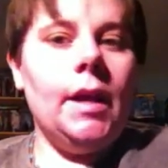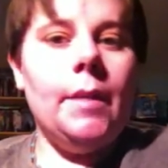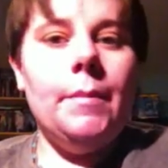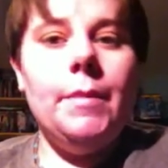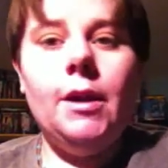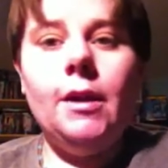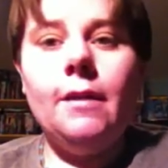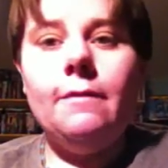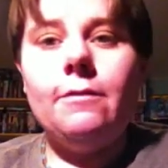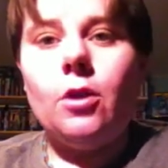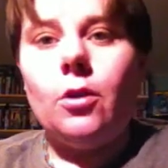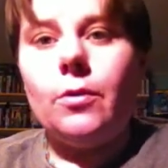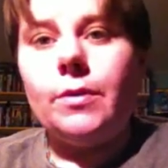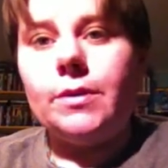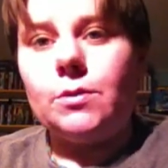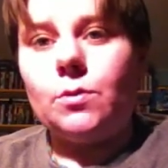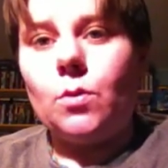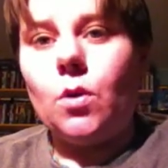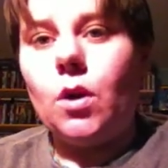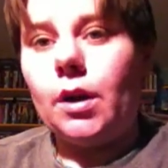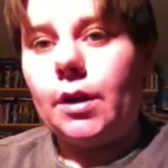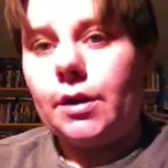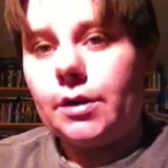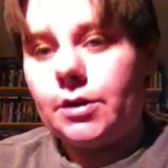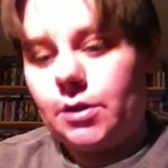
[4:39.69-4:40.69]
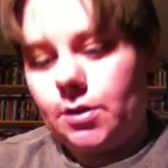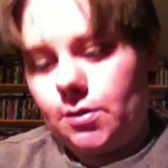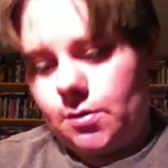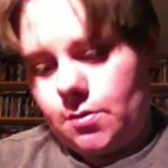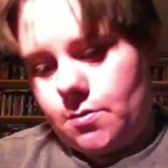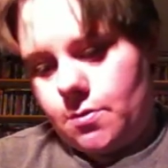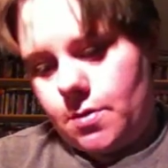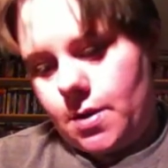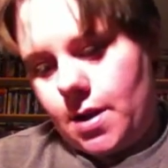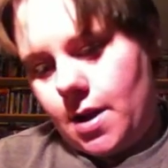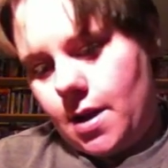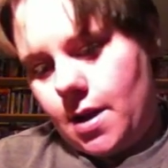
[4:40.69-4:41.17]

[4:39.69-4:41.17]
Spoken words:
But I've always wanted to,